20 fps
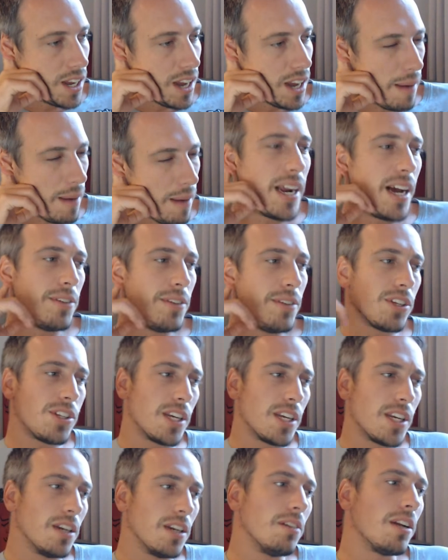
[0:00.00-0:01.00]
I mean, I have to
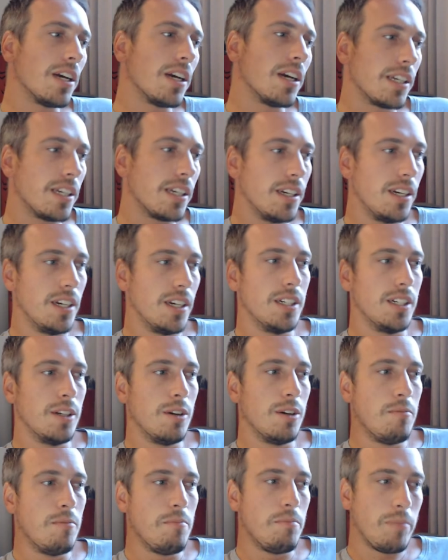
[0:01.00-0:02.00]
say though, like
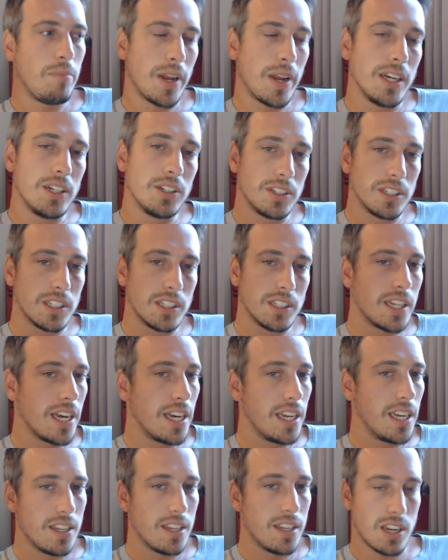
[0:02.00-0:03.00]
playing during the
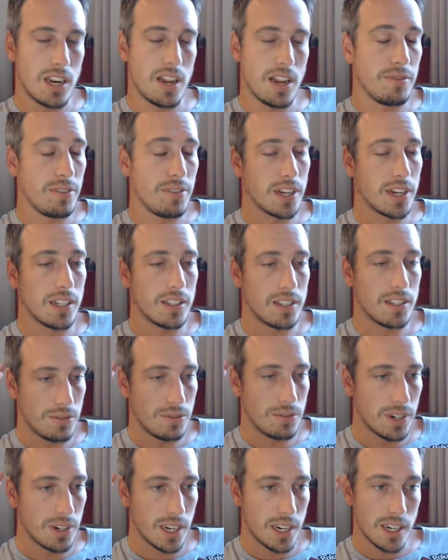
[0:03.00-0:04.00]
day is a lot fucking
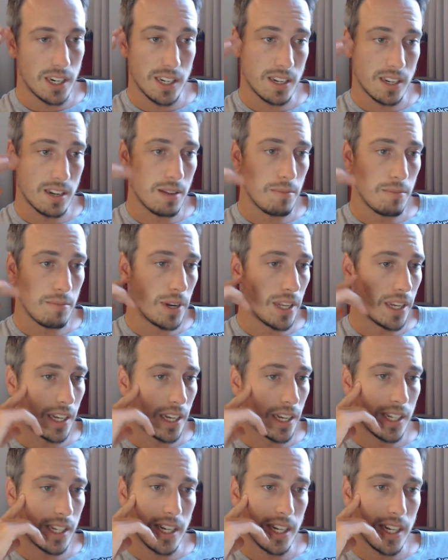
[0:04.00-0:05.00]
tougher than it is than playing
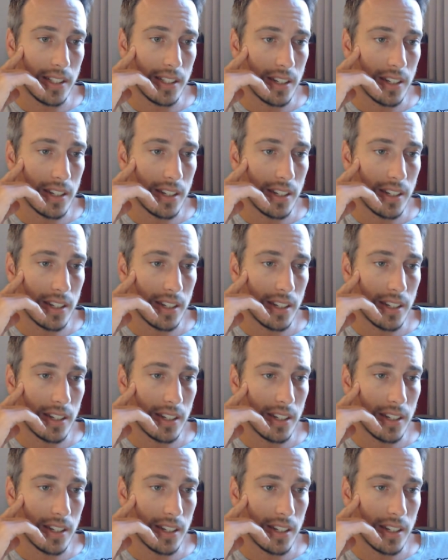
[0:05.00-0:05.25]
at night,